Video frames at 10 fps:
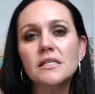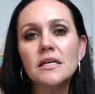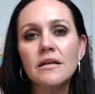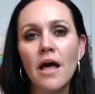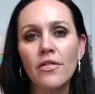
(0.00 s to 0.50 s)
is
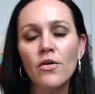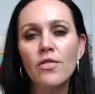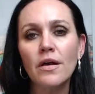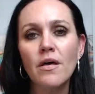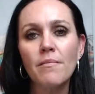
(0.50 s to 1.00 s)
another
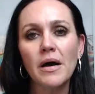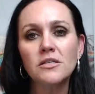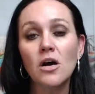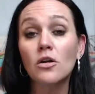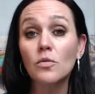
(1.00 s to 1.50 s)
thing that my
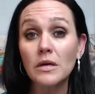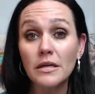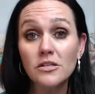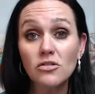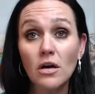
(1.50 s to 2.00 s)
daughter
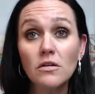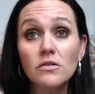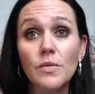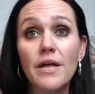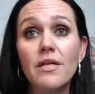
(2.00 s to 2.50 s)
really
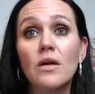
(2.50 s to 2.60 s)
struggles with.